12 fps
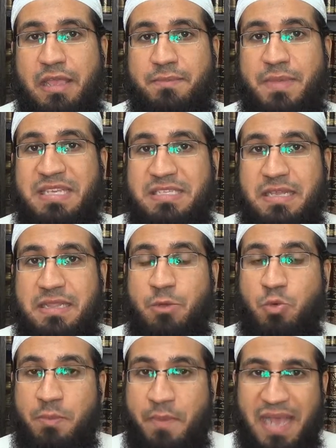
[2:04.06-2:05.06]
basically
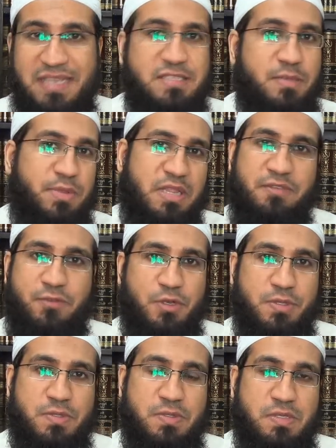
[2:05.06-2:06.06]
reminds the
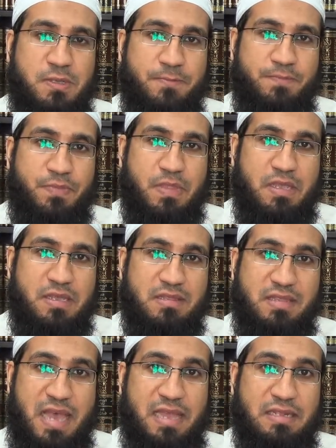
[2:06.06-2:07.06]
believers
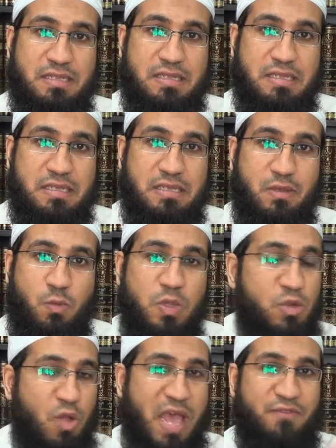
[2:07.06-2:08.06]
that we
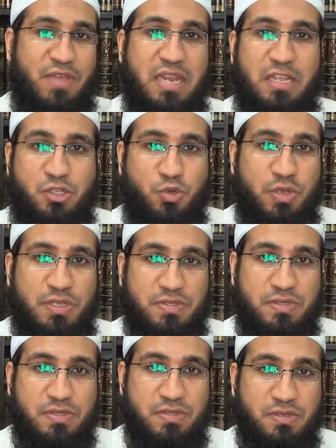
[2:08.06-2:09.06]
don't have any
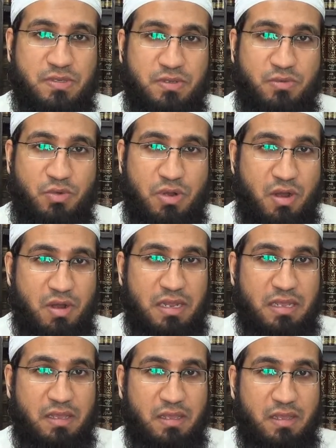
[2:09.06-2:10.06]
choice
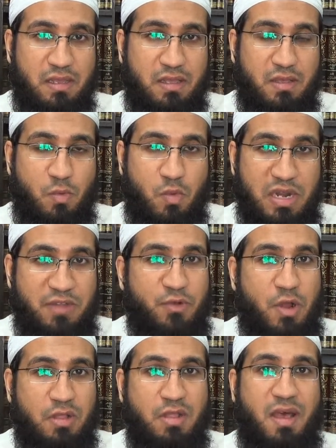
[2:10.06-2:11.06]
regarding whatever
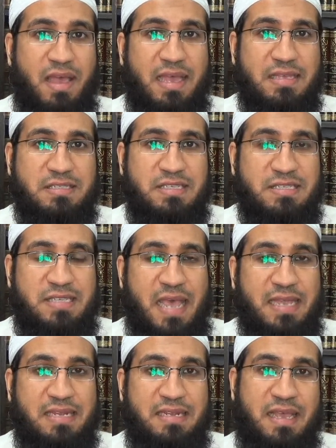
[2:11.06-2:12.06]
Allah has
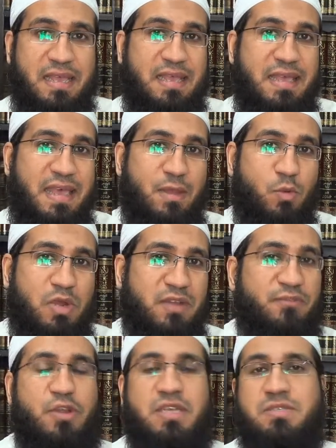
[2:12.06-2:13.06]
decided and
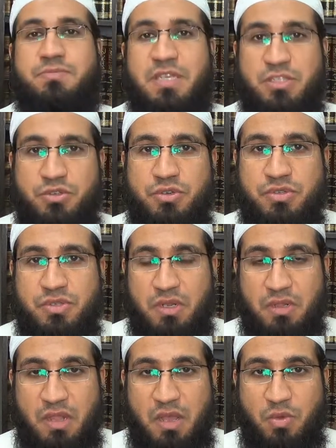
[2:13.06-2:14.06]
whatever His Messenger
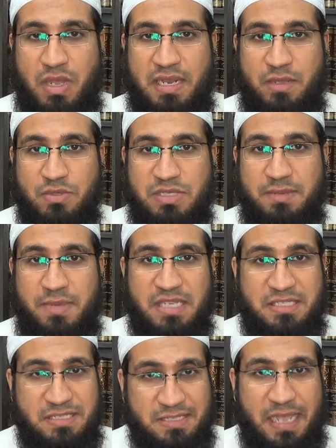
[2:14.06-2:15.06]
sallallahu alaihi wasallam
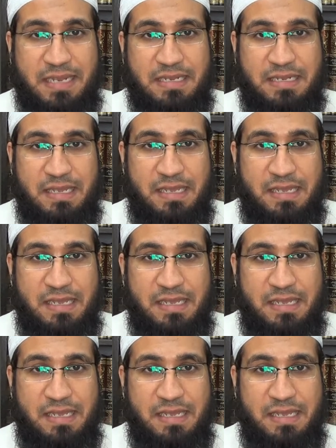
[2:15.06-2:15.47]
has decided.